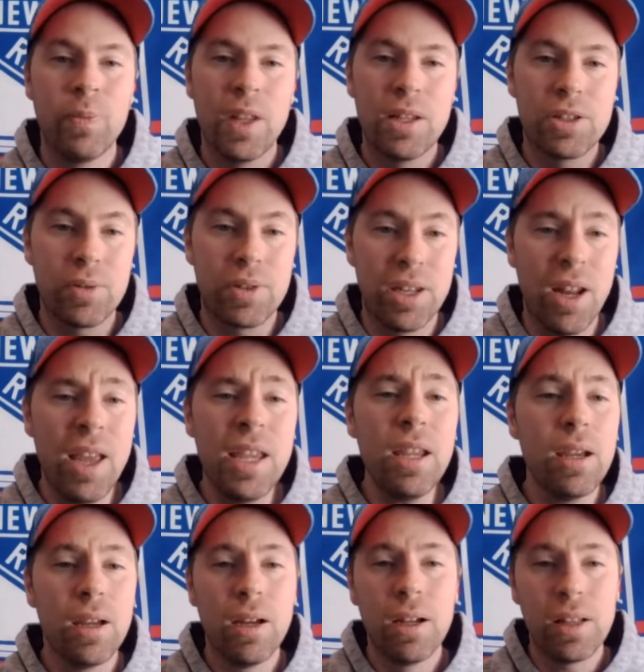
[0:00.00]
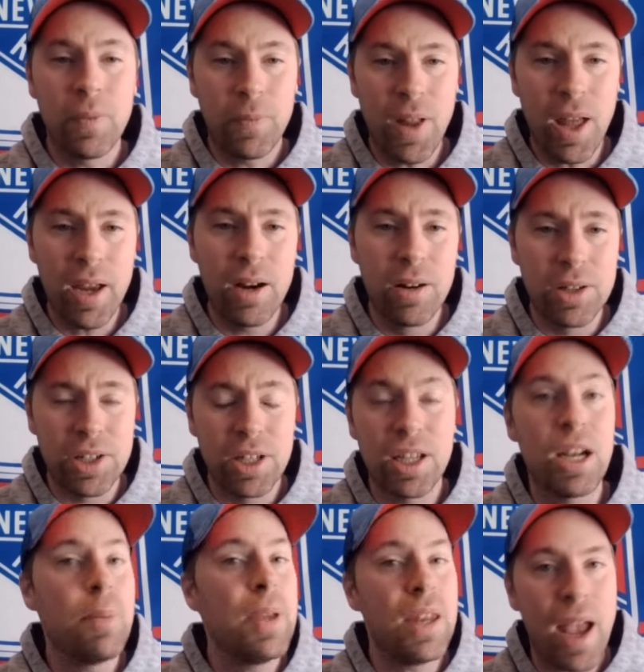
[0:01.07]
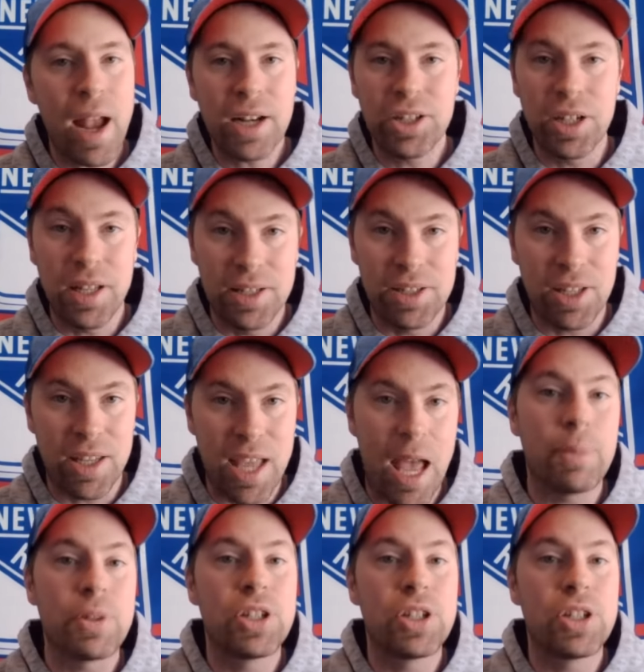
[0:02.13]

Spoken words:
So tonight, the Flyers are going to be in action against the Caps,